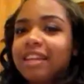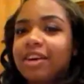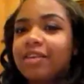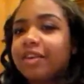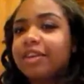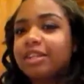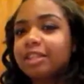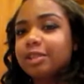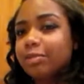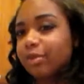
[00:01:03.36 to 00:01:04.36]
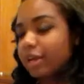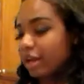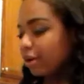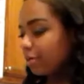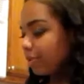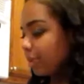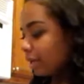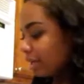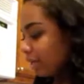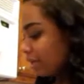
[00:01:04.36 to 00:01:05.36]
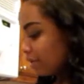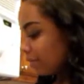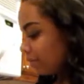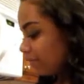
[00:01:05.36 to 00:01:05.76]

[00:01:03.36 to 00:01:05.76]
Now I'm gonna spray our Pam